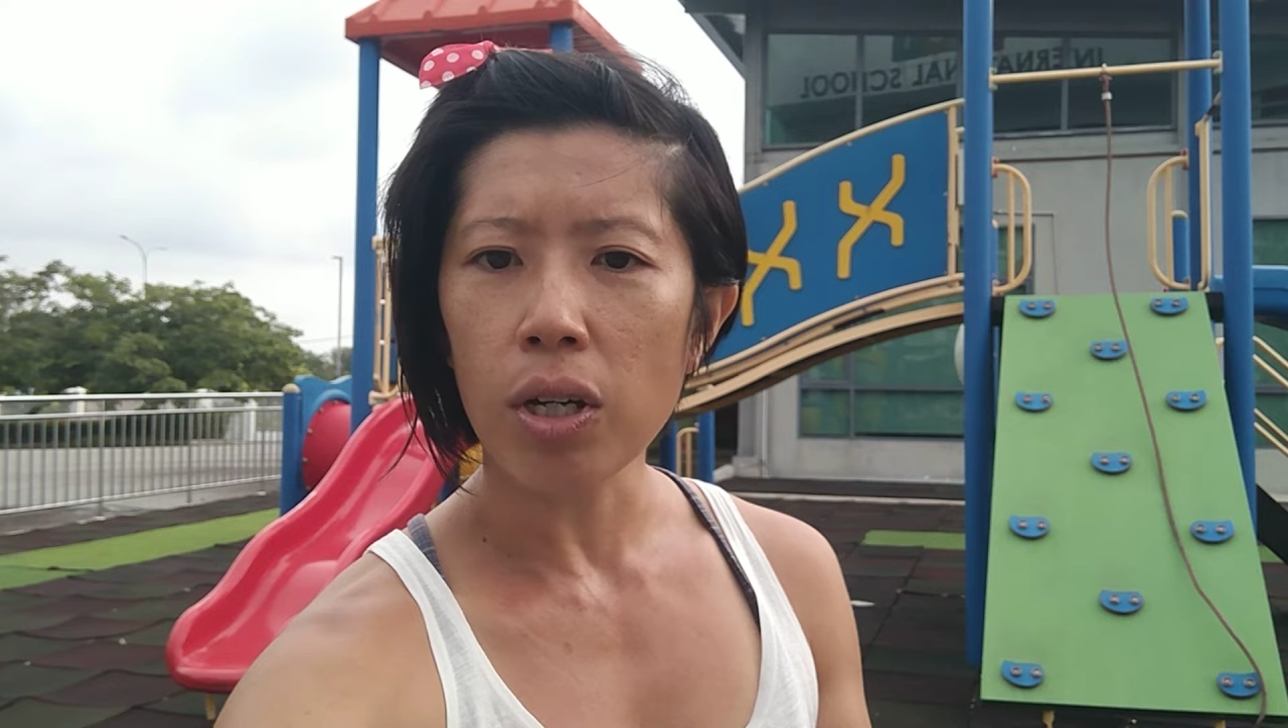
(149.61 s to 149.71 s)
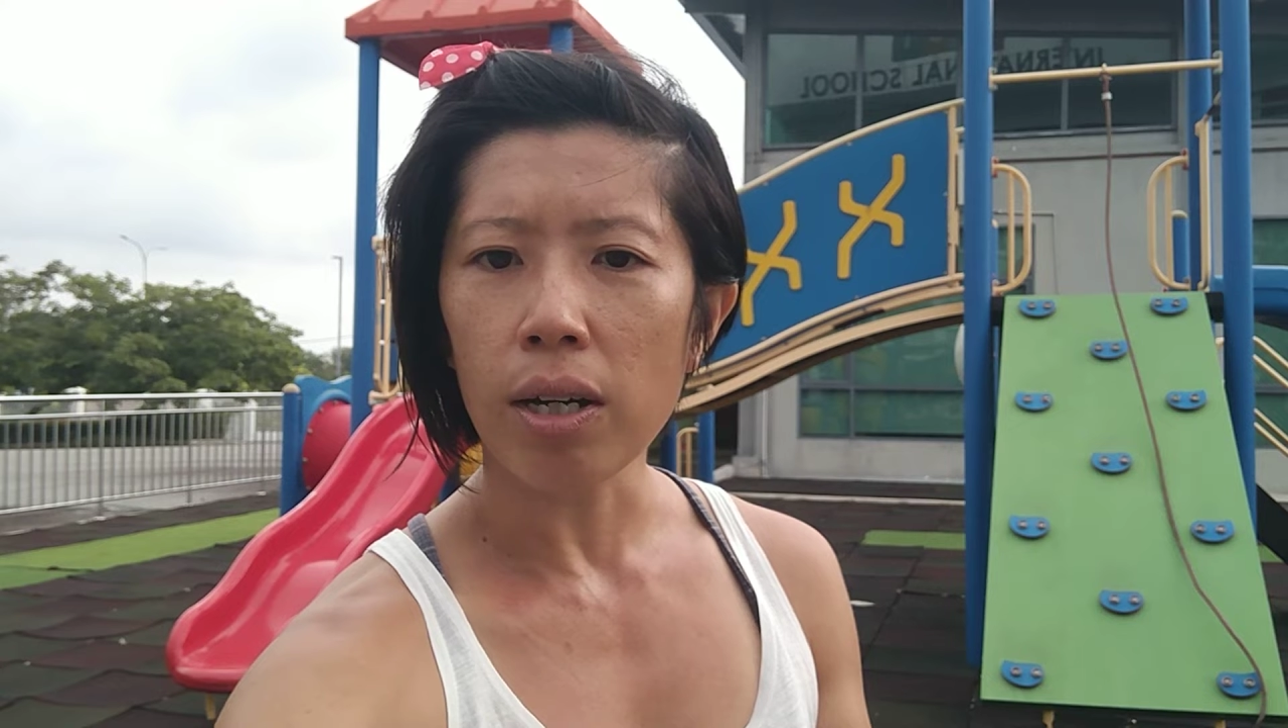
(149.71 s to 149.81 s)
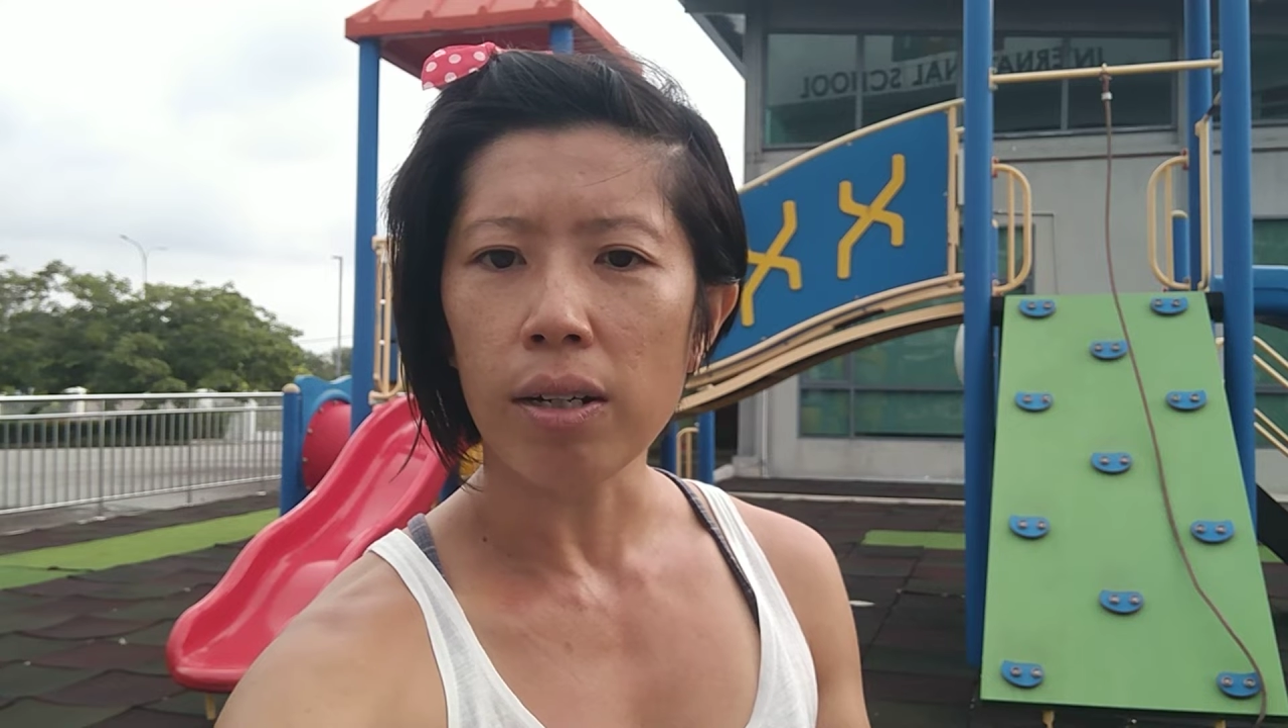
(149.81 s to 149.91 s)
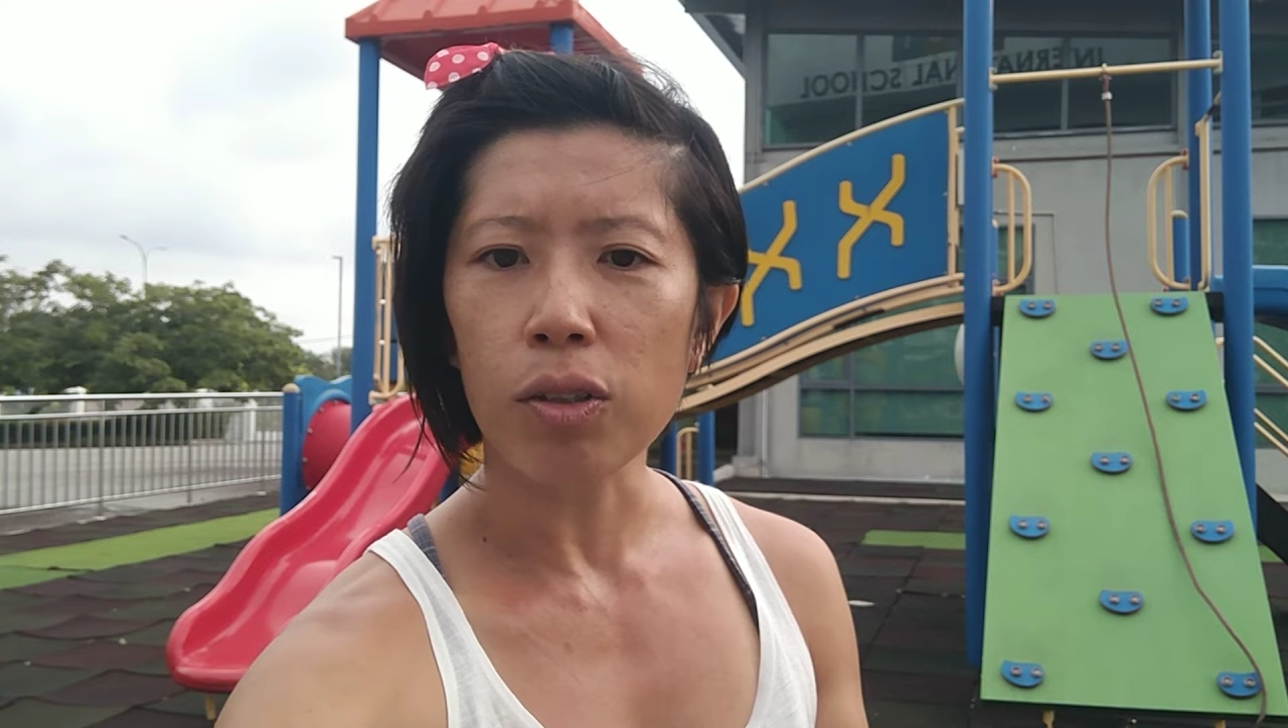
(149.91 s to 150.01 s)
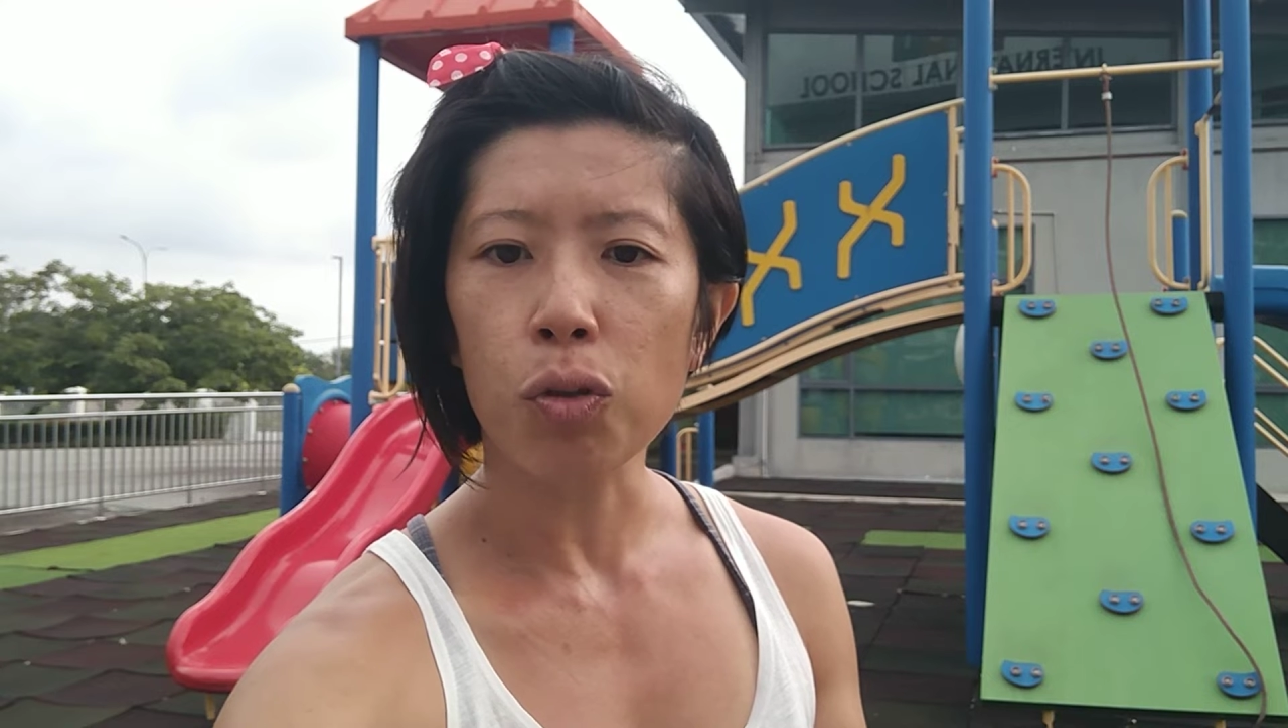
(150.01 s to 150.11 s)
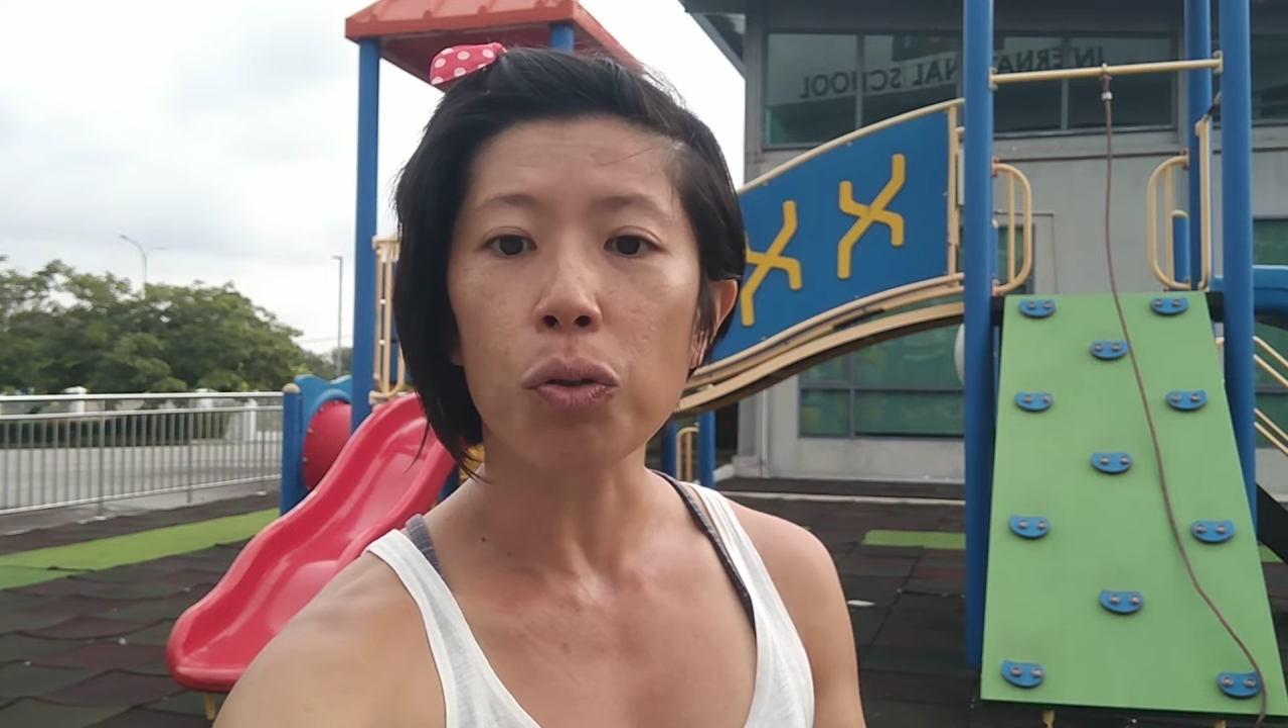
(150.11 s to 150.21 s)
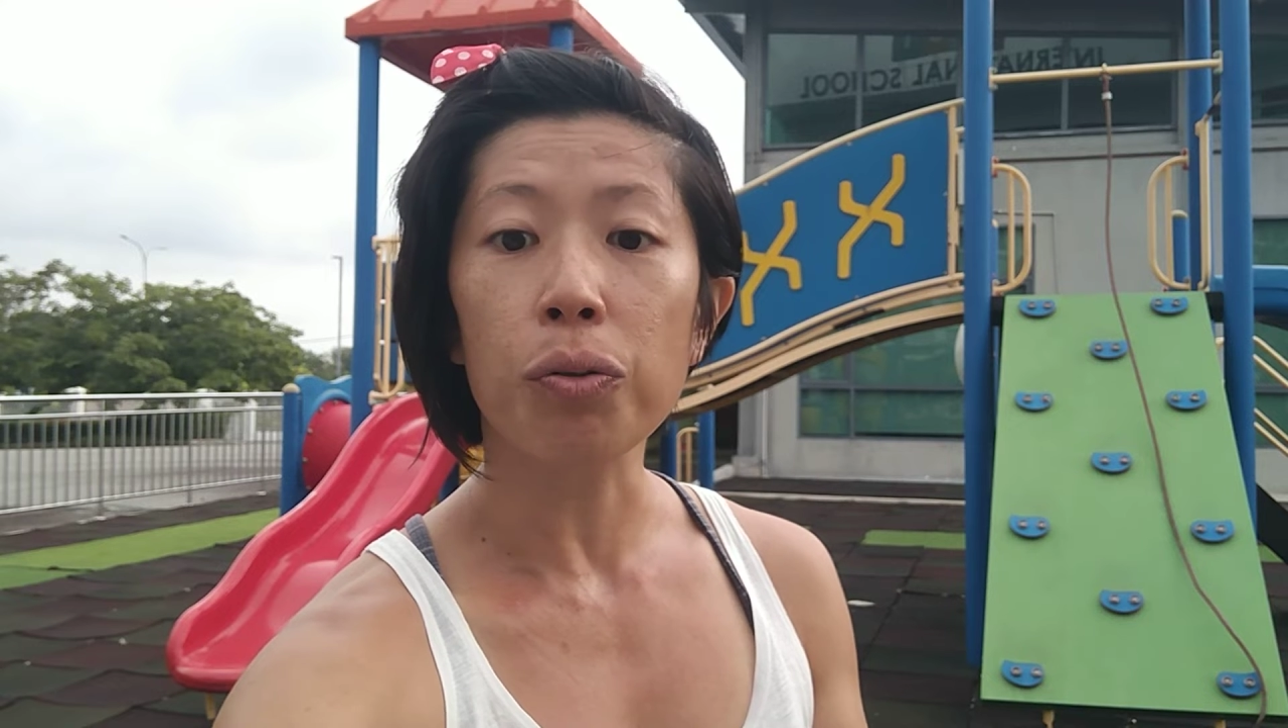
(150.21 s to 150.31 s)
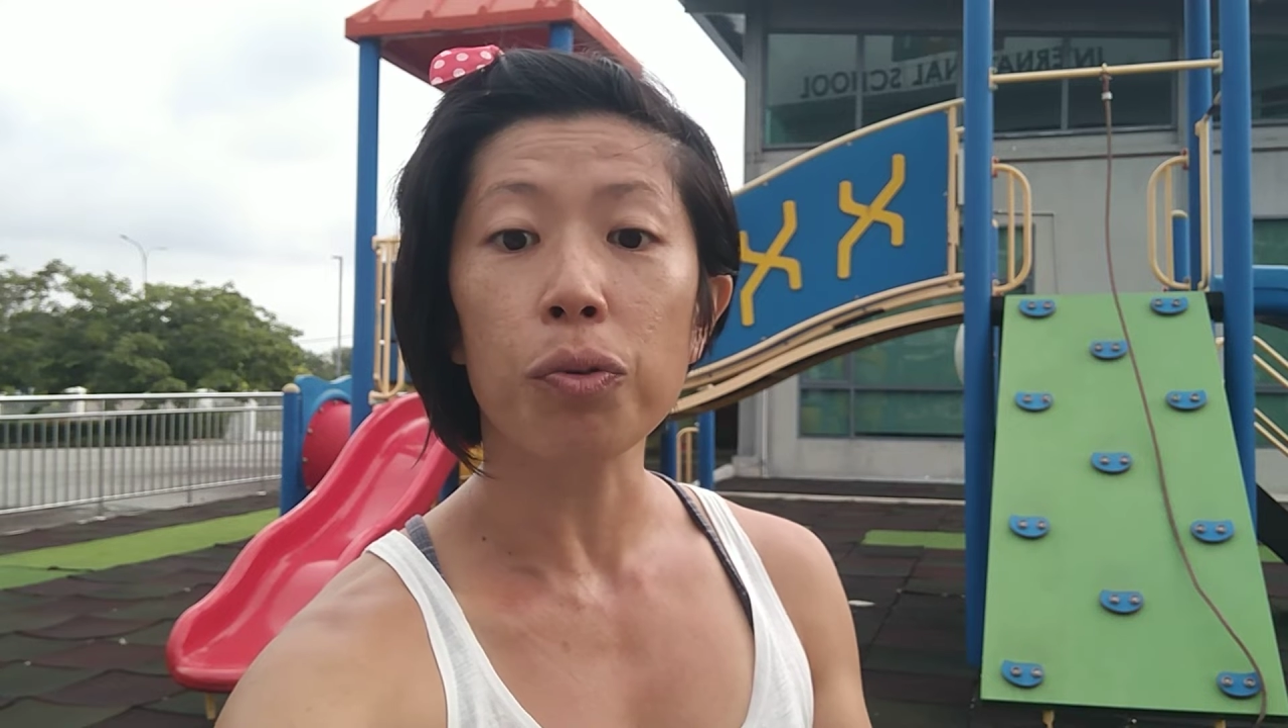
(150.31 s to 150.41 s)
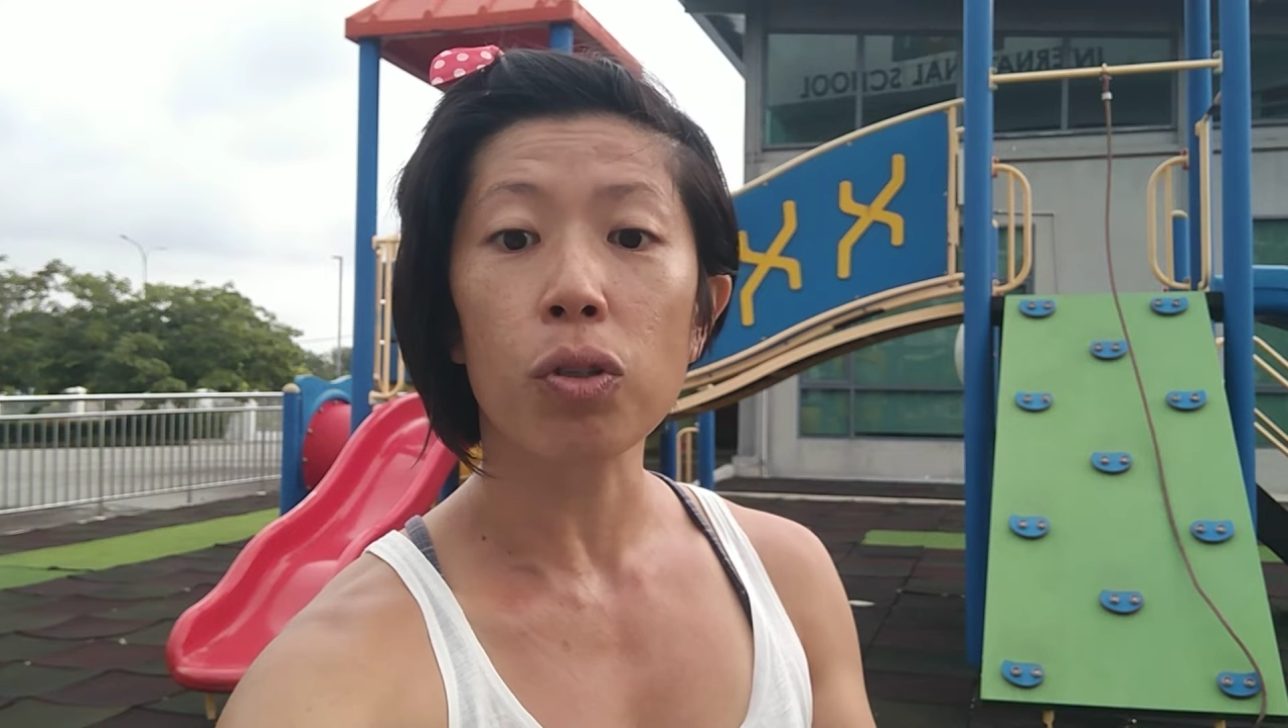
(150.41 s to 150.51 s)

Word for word: uh, to